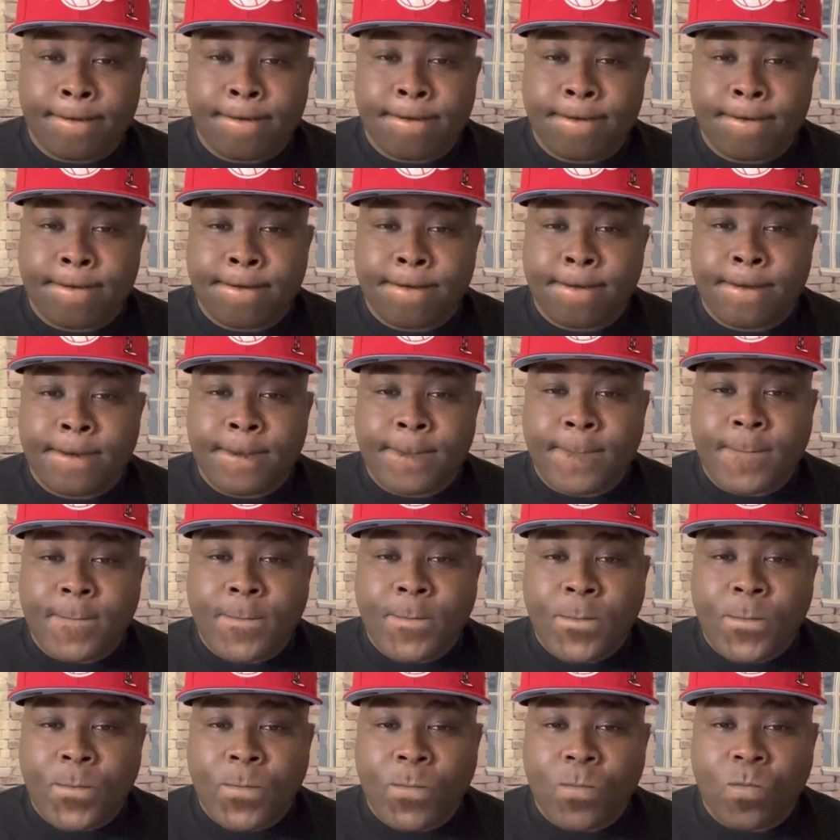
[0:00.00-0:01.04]

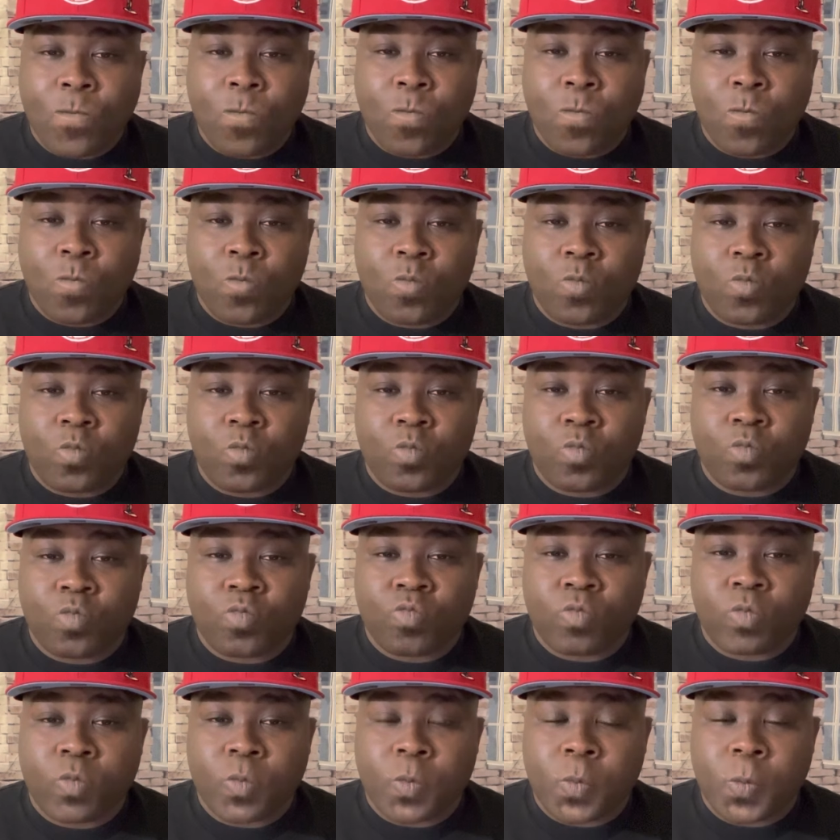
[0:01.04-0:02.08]

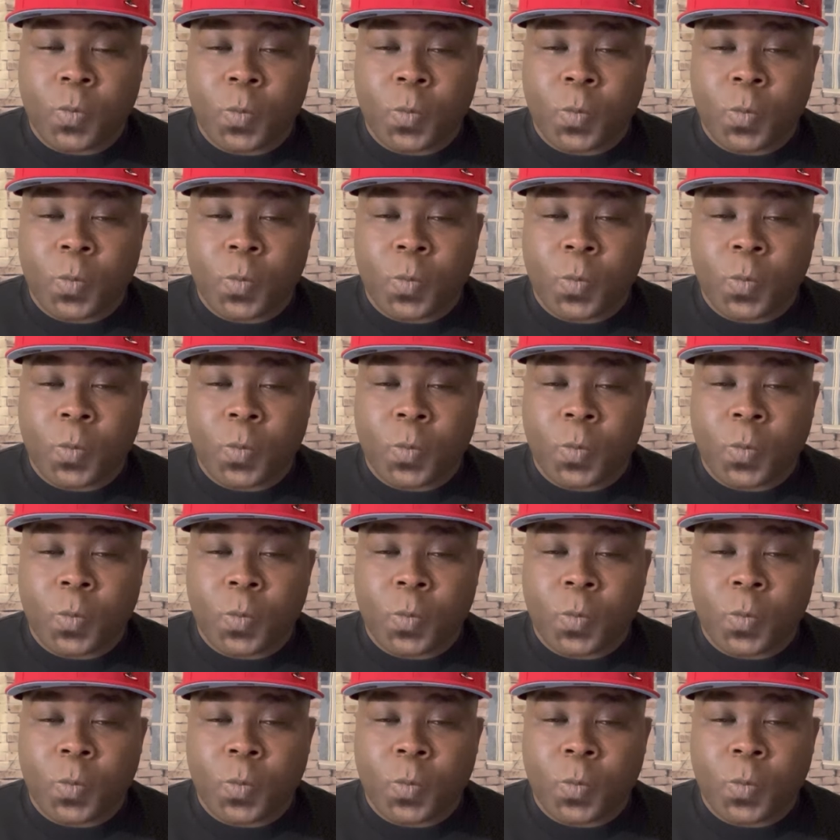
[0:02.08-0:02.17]
Nobody speaks.